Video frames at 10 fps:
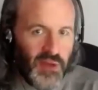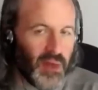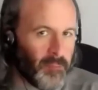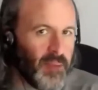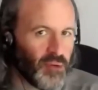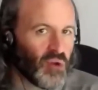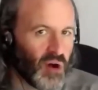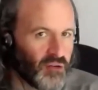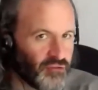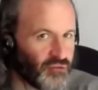people are
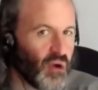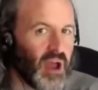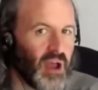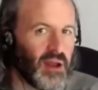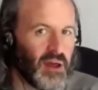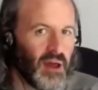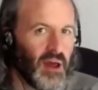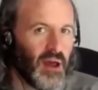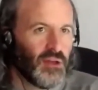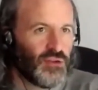afraid
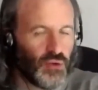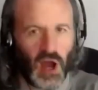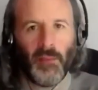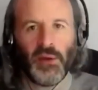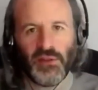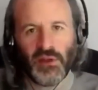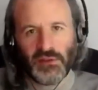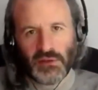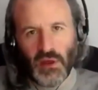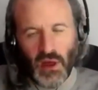to come into the
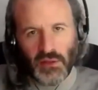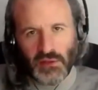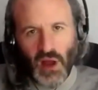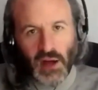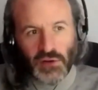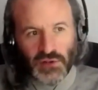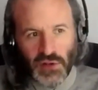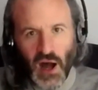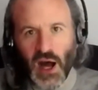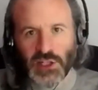doctors or the
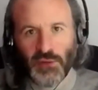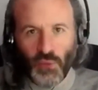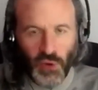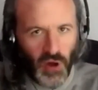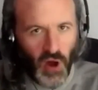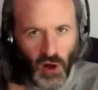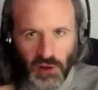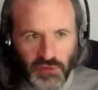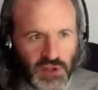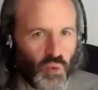hospital with all of
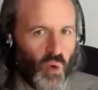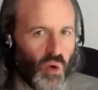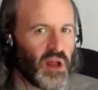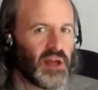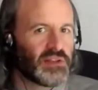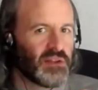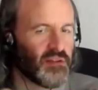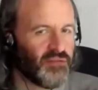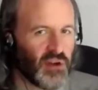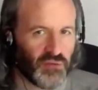these warnings and
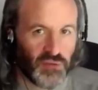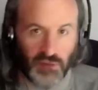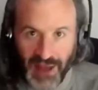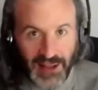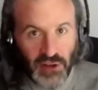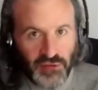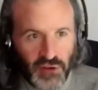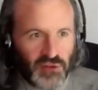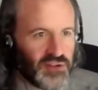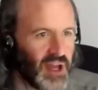the valid fear of
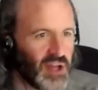contagion.